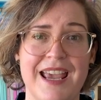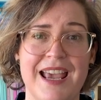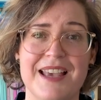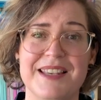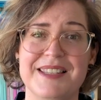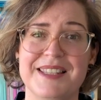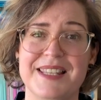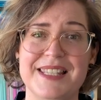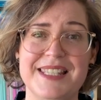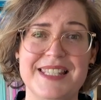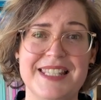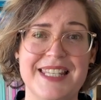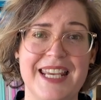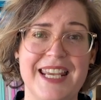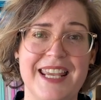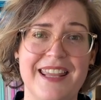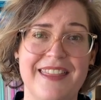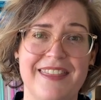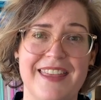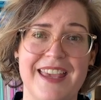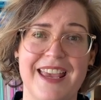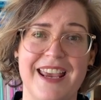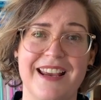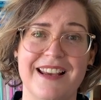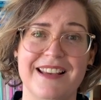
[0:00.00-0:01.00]
Our sincere
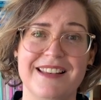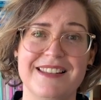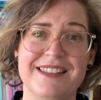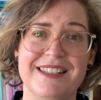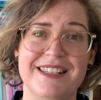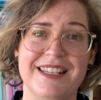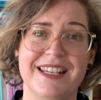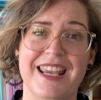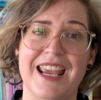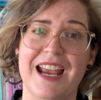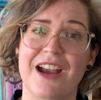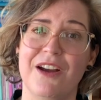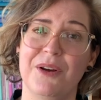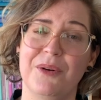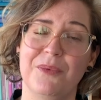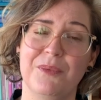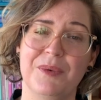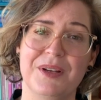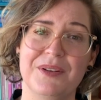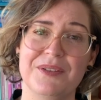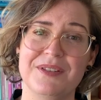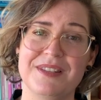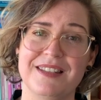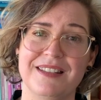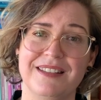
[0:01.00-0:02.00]
thanks to Karen
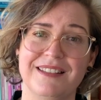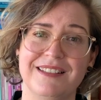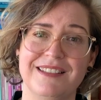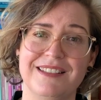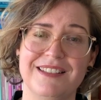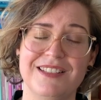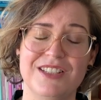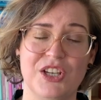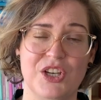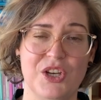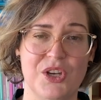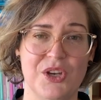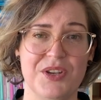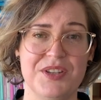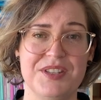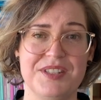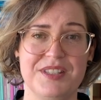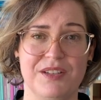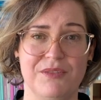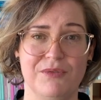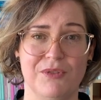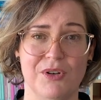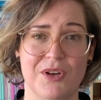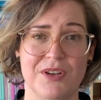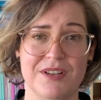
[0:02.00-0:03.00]
Wilson, to
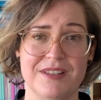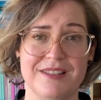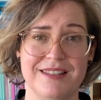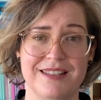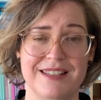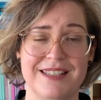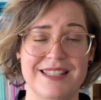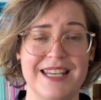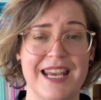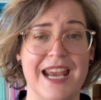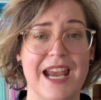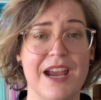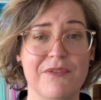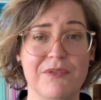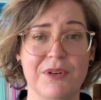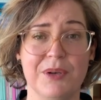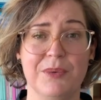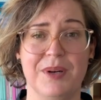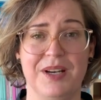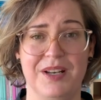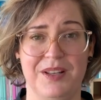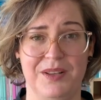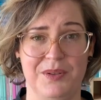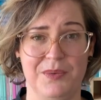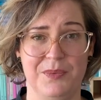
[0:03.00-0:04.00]
Kirsten Ross, and to
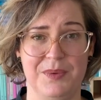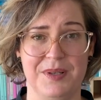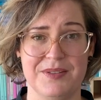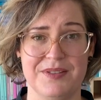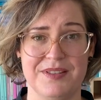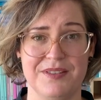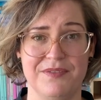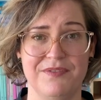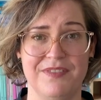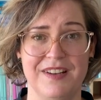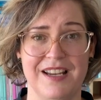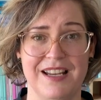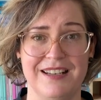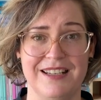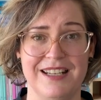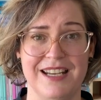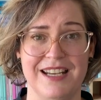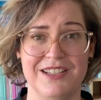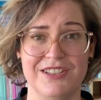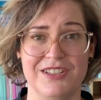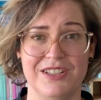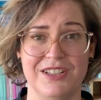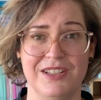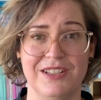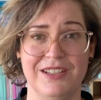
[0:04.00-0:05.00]
everyone at the Wilson
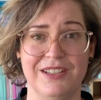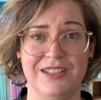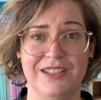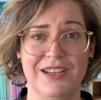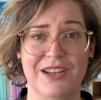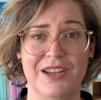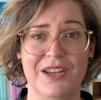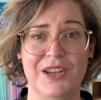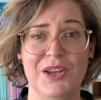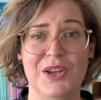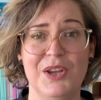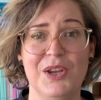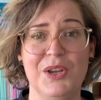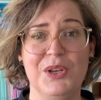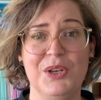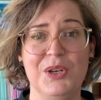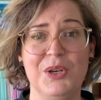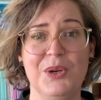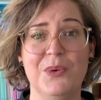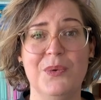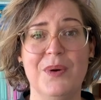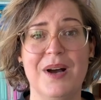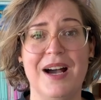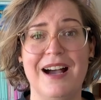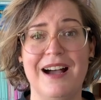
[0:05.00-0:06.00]
Foundation.
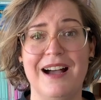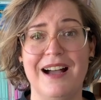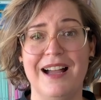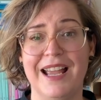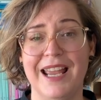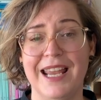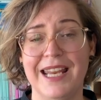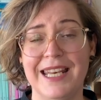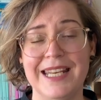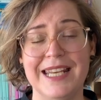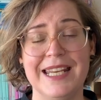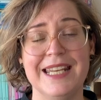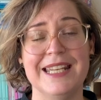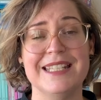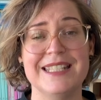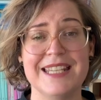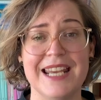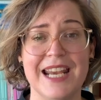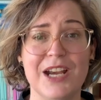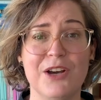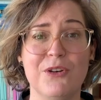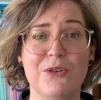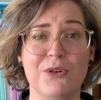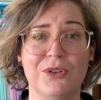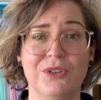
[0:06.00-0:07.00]
You are an
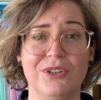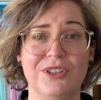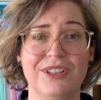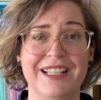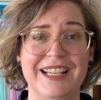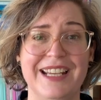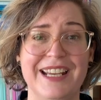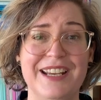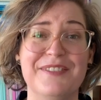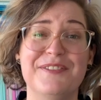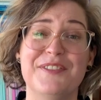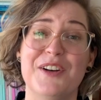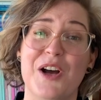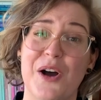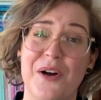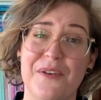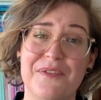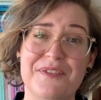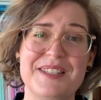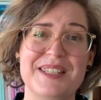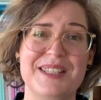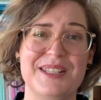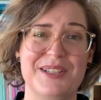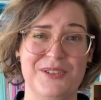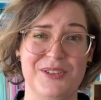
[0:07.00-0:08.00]
integral, if
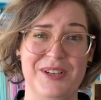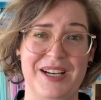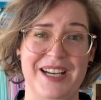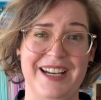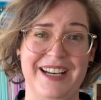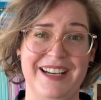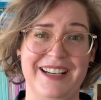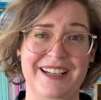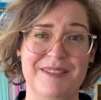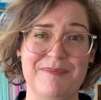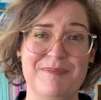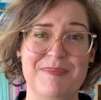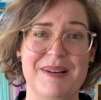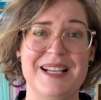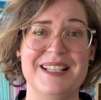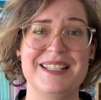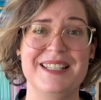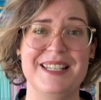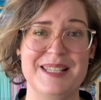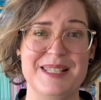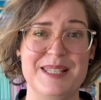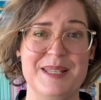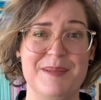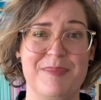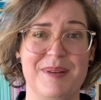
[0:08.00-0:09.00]
off-screen,
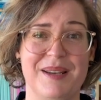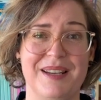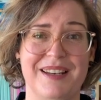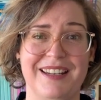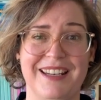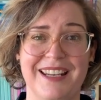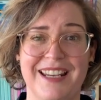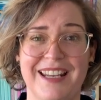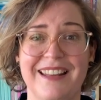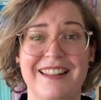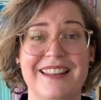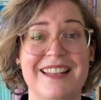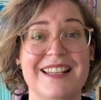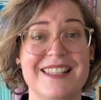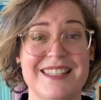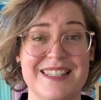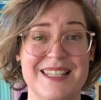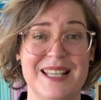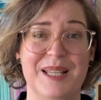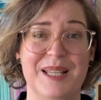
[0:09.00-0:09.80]
participant in this